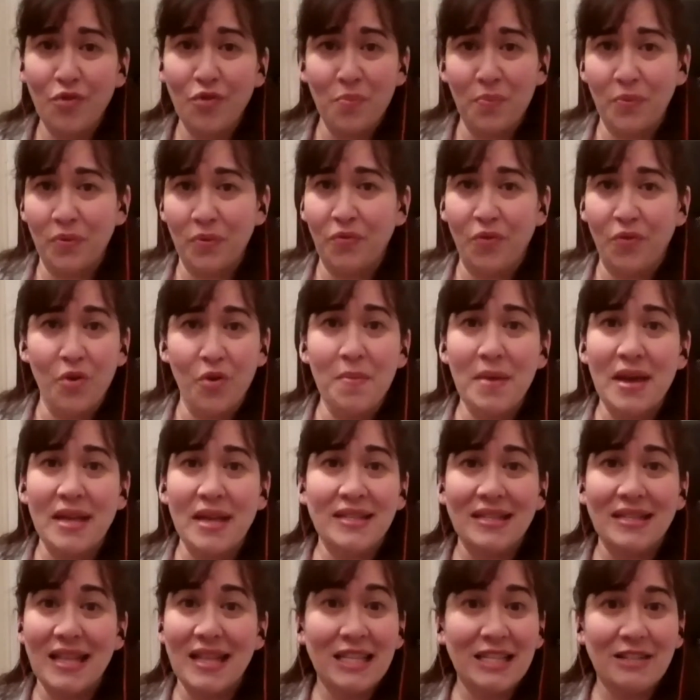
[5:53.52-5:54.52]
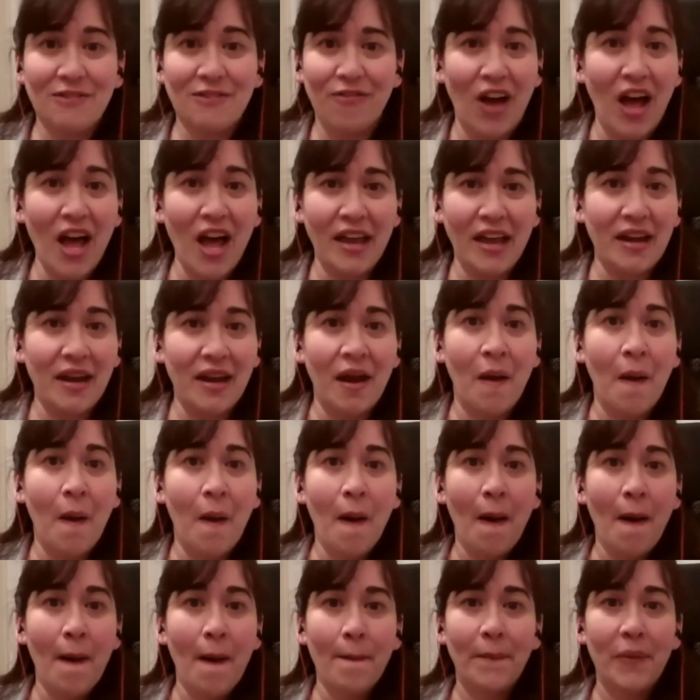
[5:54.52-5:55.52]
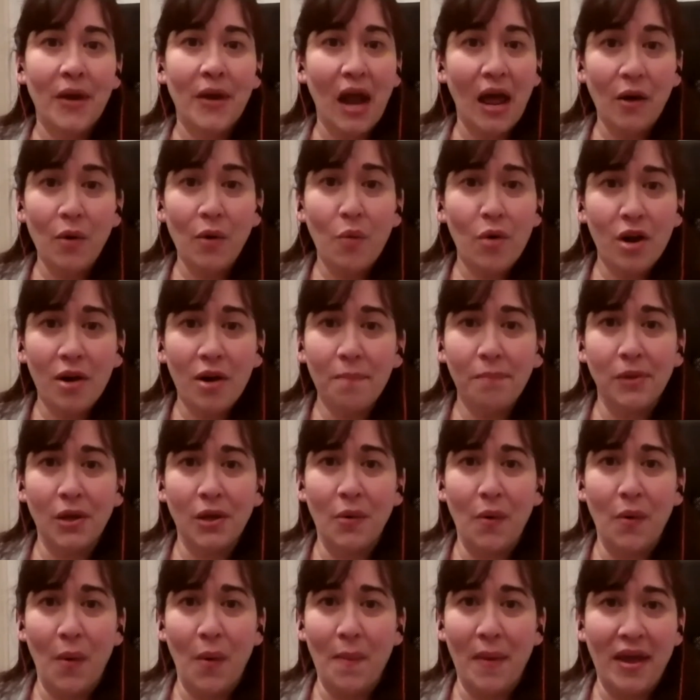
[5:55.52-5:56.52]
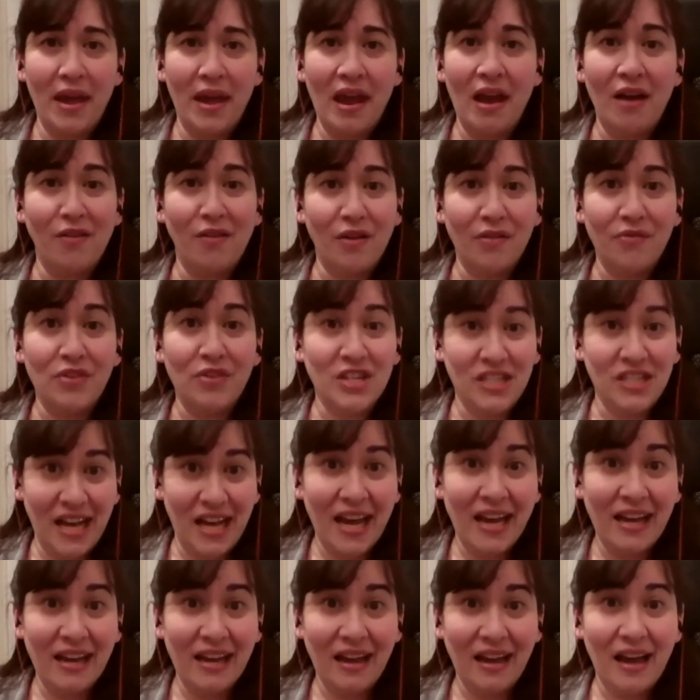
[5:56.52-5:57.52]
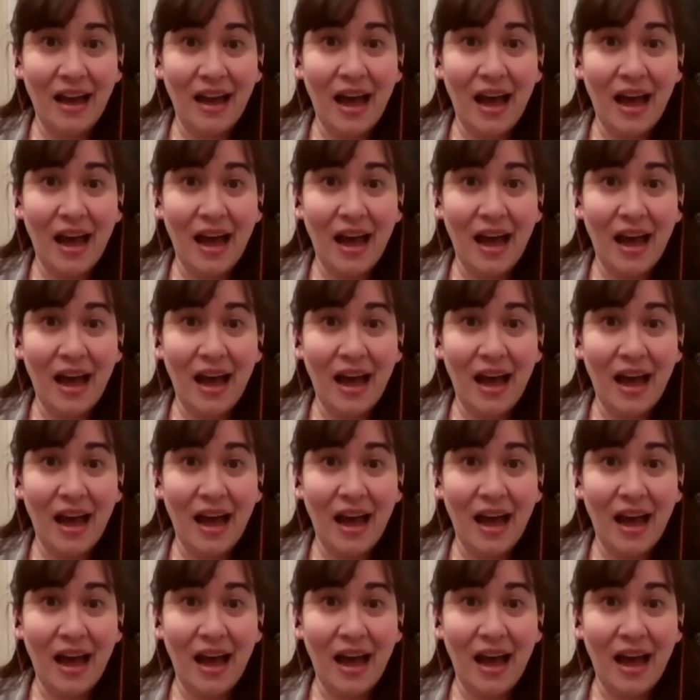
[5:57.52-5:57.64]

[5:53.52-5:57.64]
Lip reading: performance. That's fine. But I don't want to blow out my hair every day.